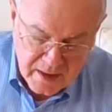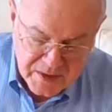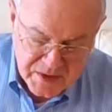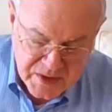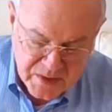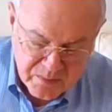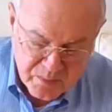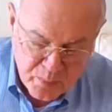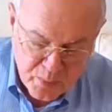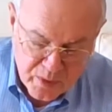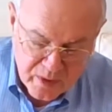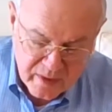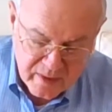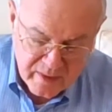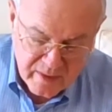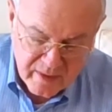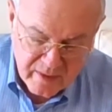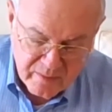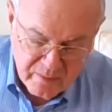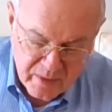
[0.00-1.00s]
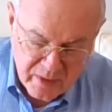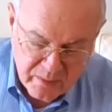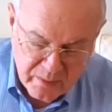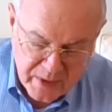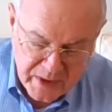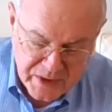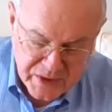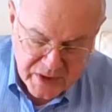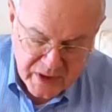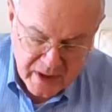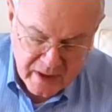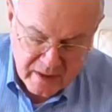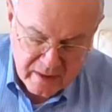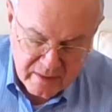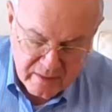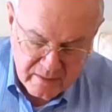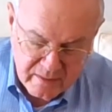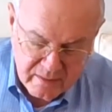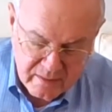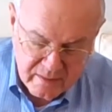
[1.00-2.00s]
it's important that we reach
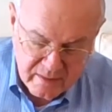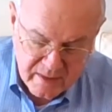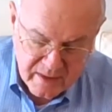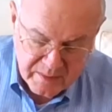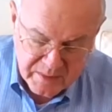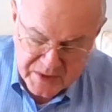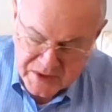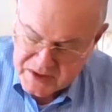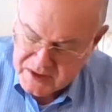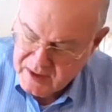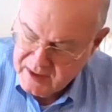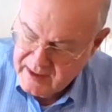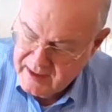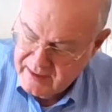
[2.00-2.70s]
our dimmest